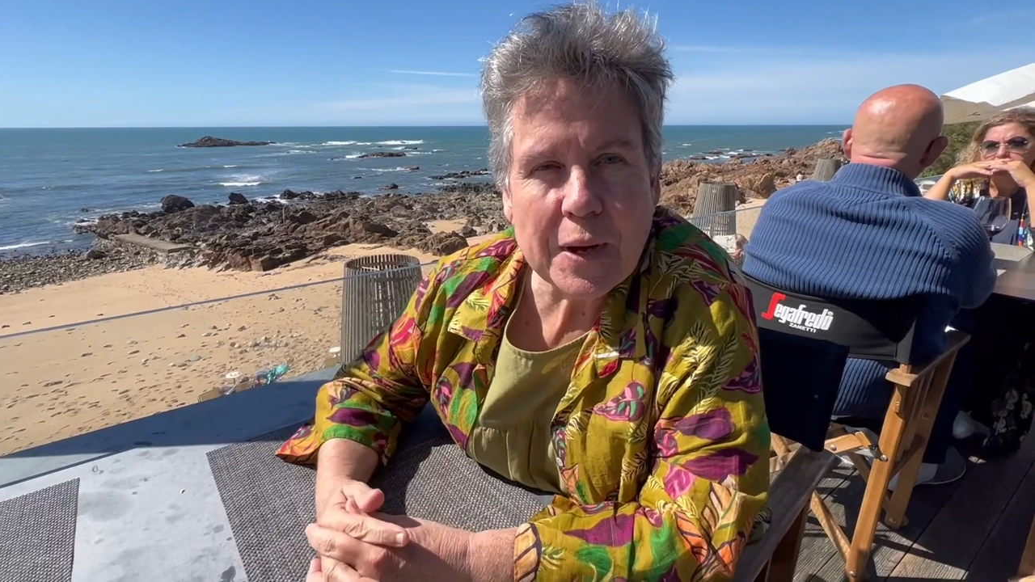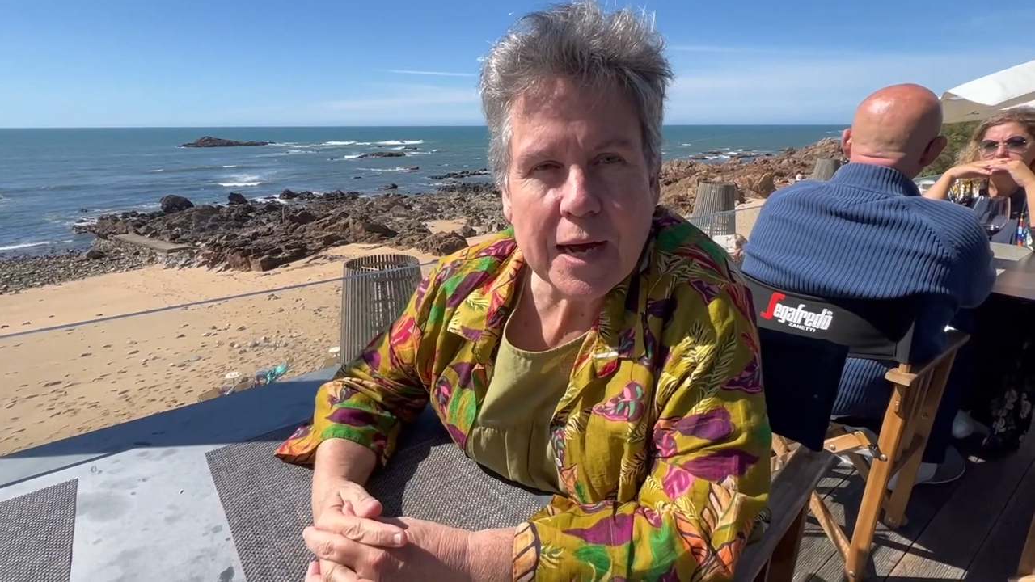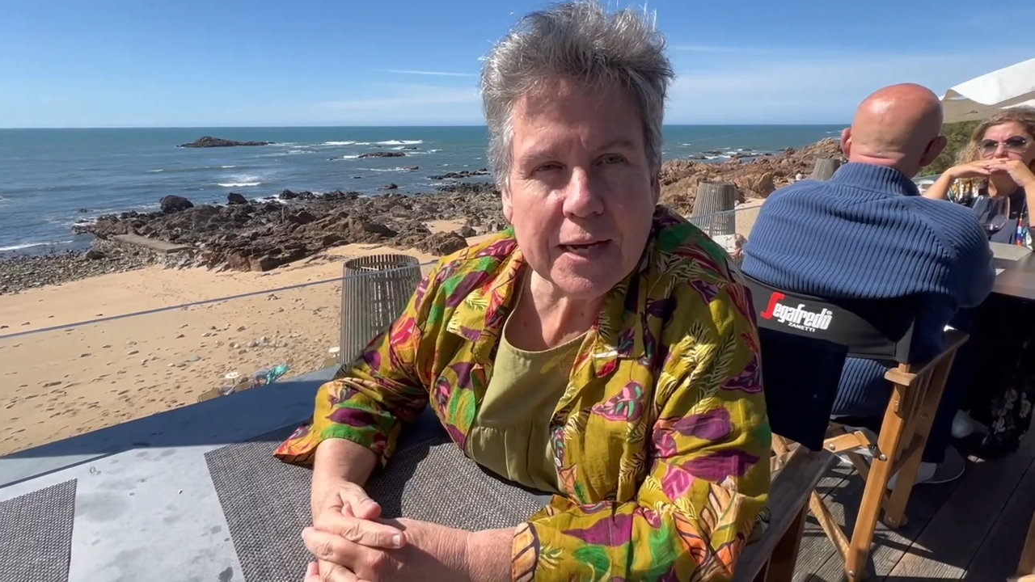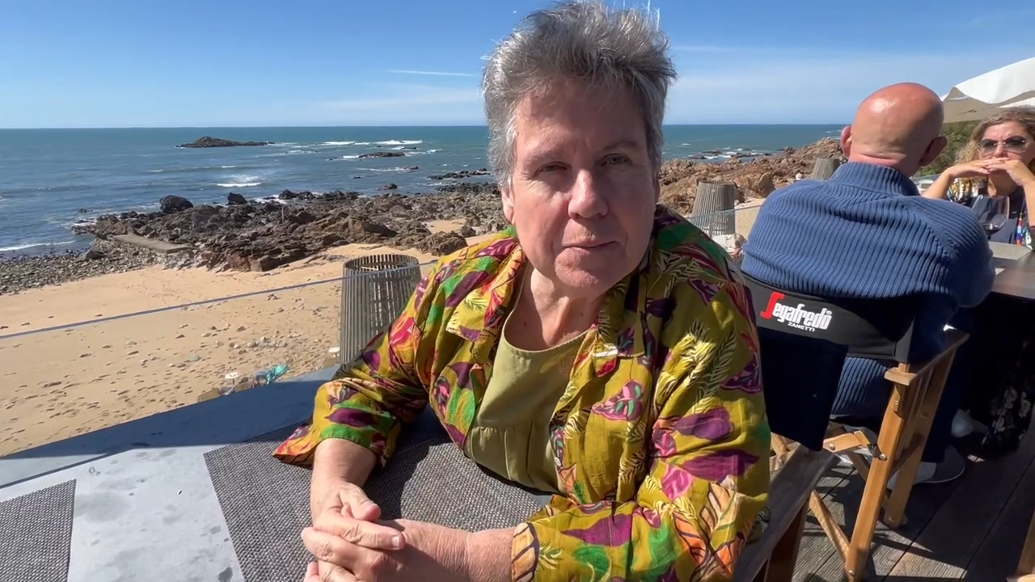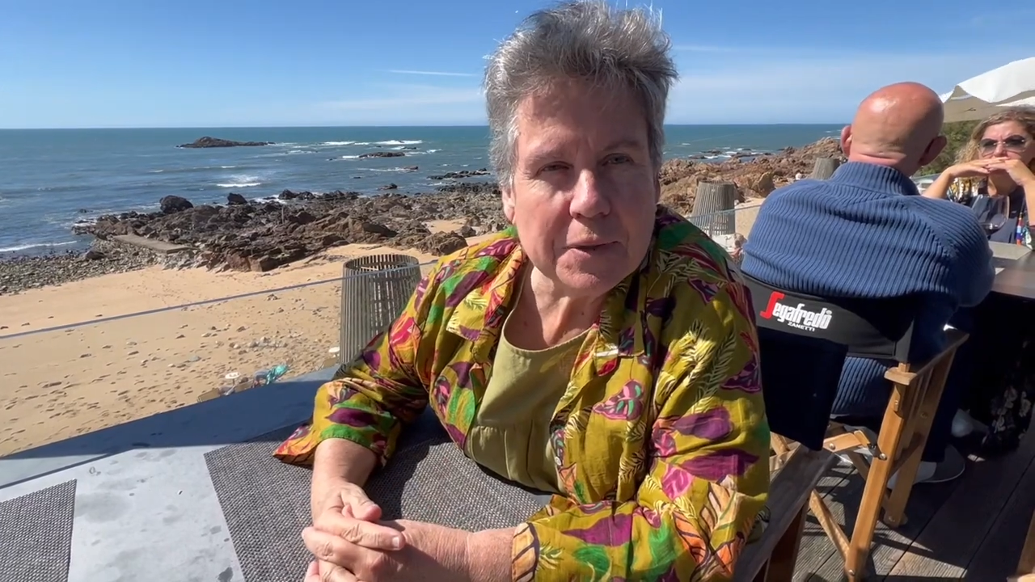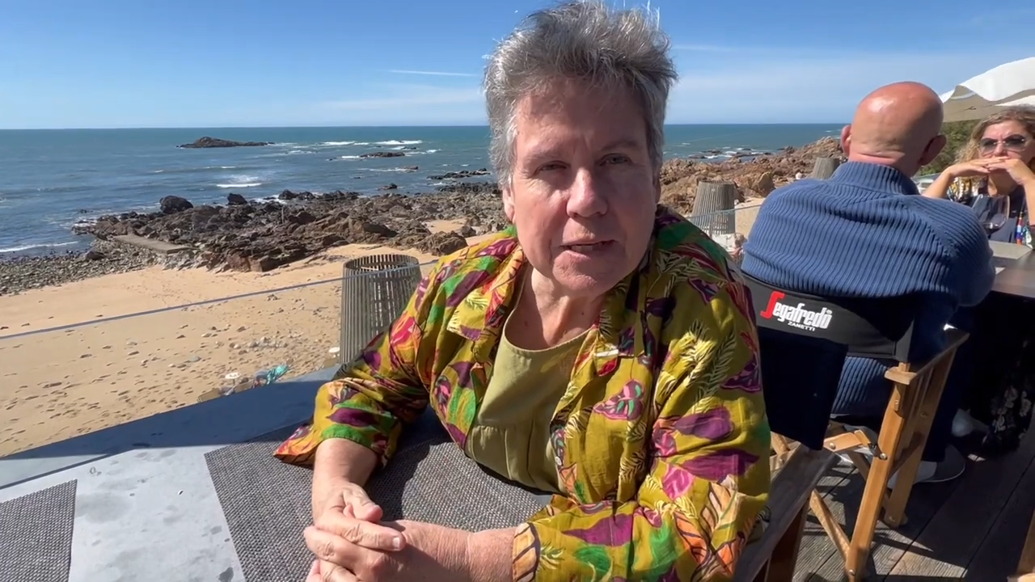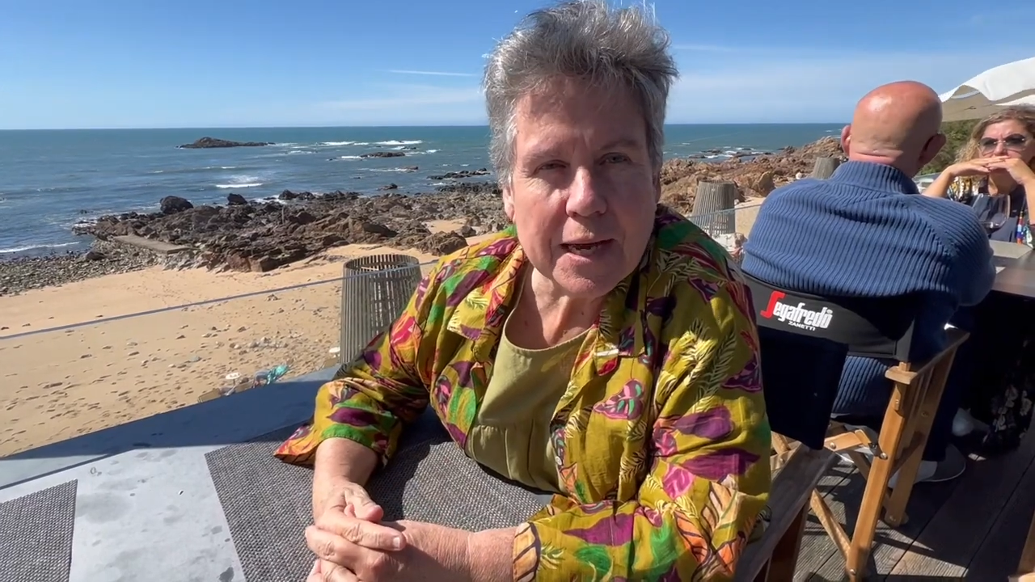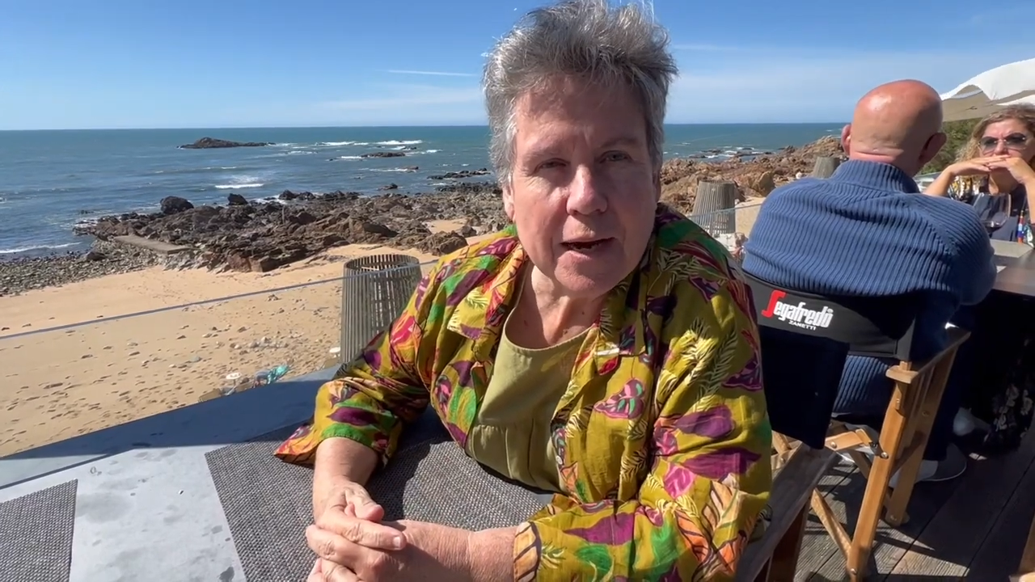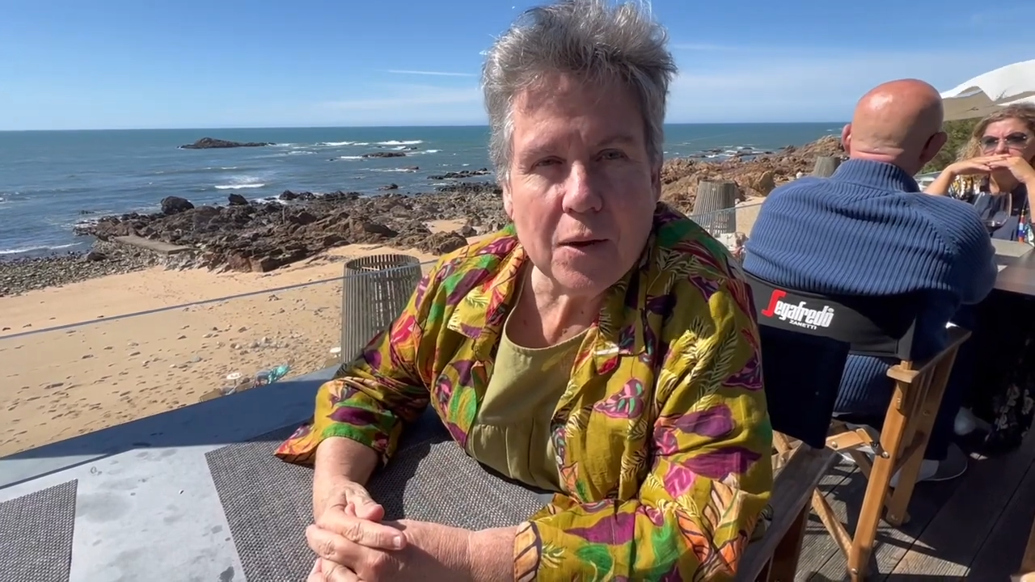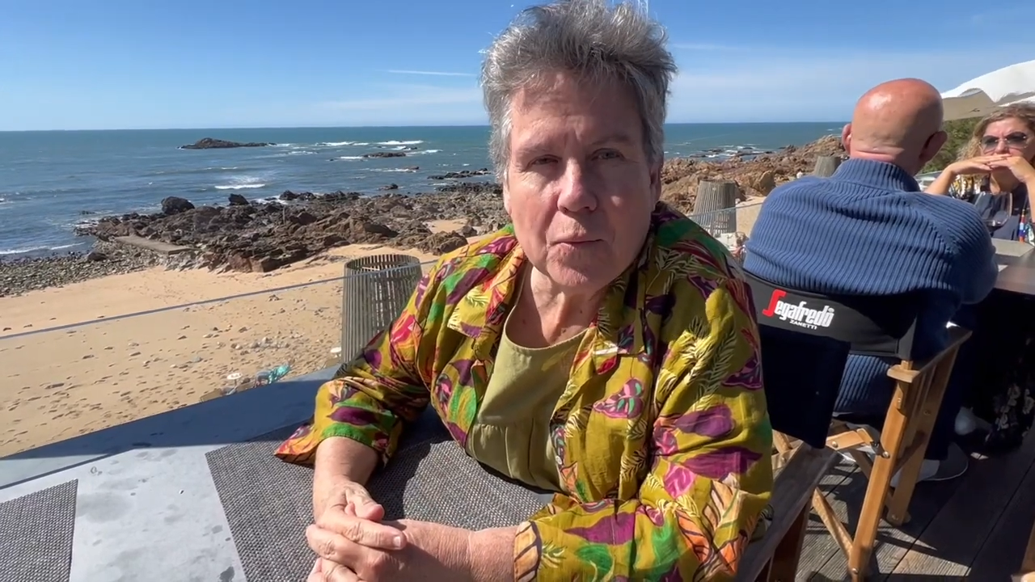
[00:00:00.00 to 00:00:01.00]
behind me
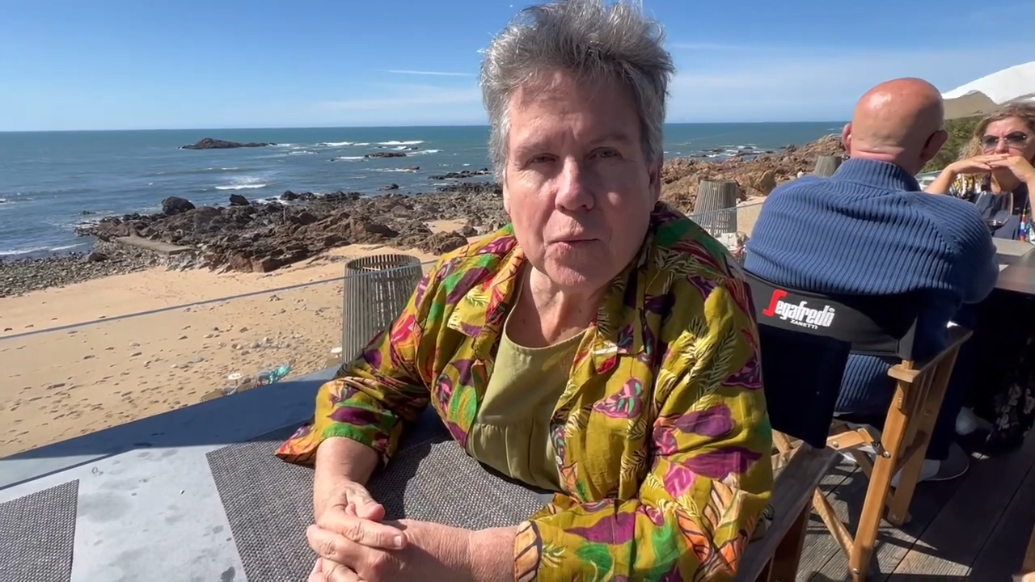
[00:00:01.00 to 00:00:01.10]
now.